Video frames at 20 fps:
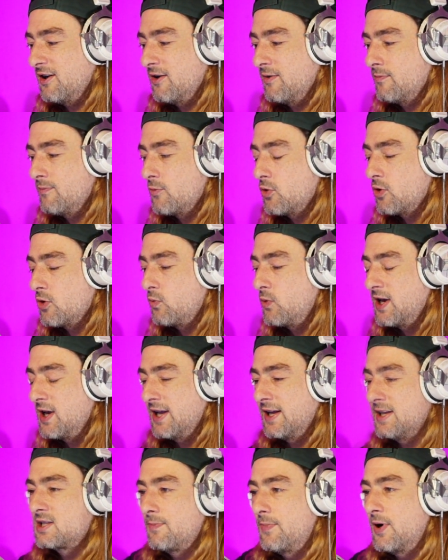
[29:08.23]
more
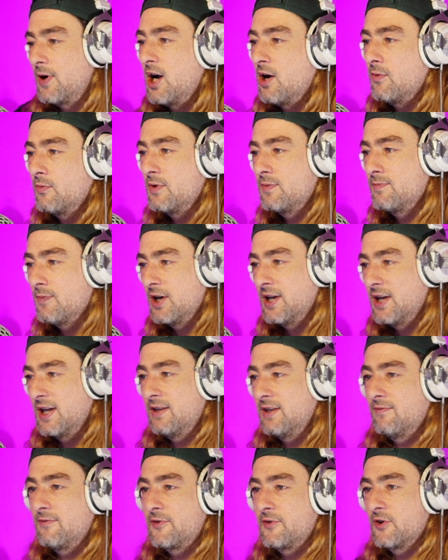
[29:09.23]
willing to part with
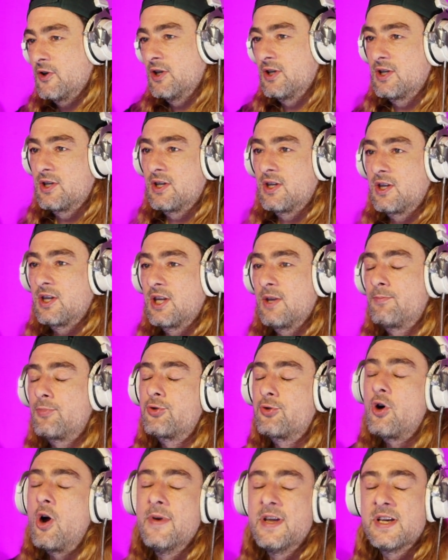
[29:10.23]
money for the
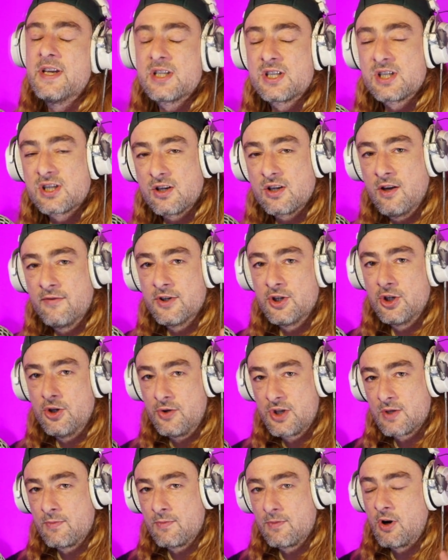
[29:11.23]
promise of a new
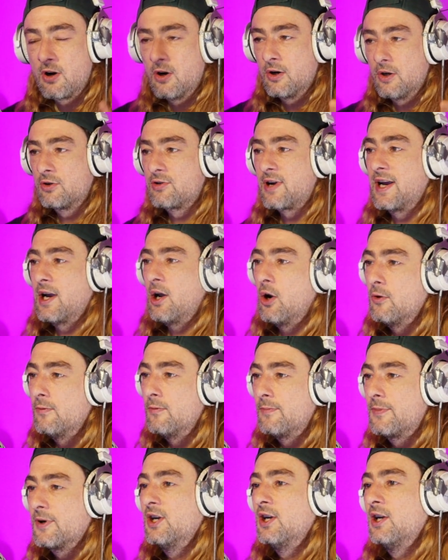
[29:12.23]
tomorrow and great
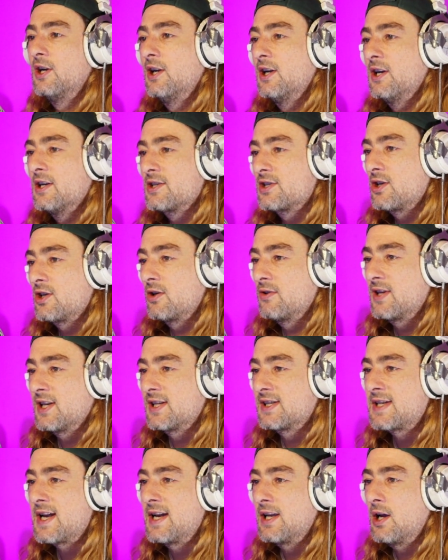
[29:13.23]
hope. So they're
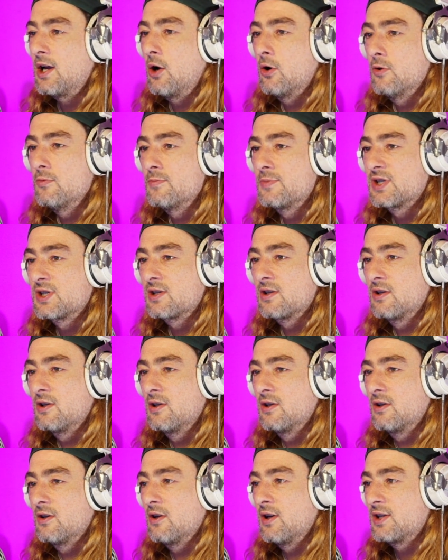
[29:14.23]
selling hopes,
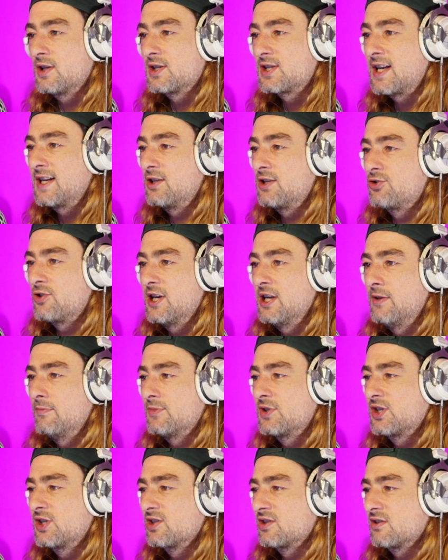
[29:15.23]
selling
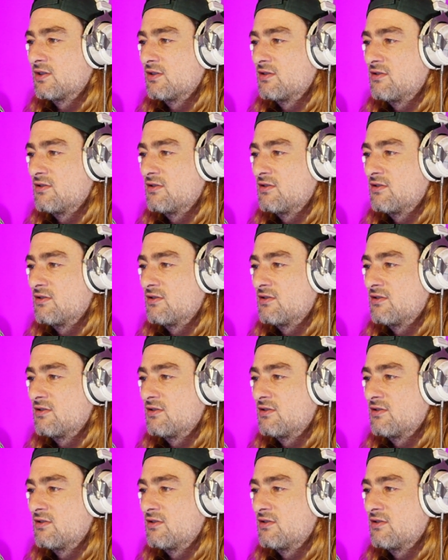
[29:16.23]
dreams.